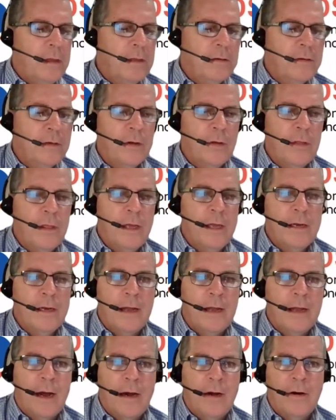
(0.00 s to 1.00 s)
So the
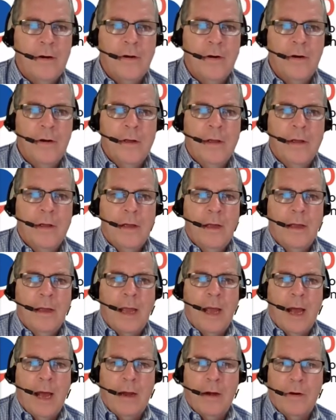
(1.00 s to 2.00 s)
entire
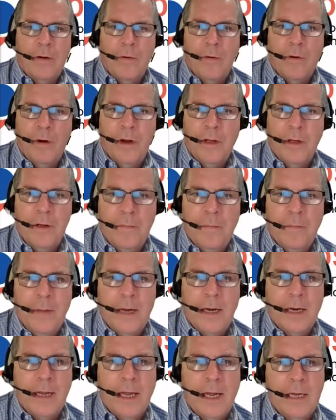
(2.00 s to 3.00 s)
category of
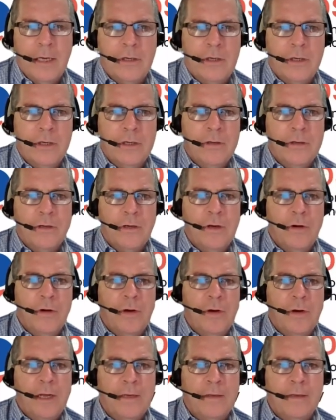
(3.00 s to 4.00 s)
medications
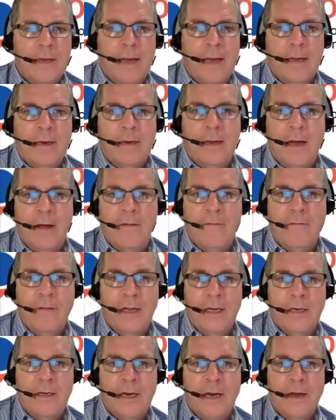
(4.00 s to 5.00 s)
known as
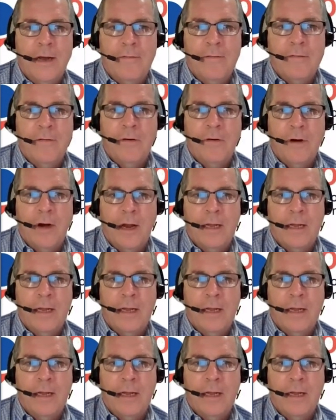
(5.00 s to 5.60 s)
anti-VEGF or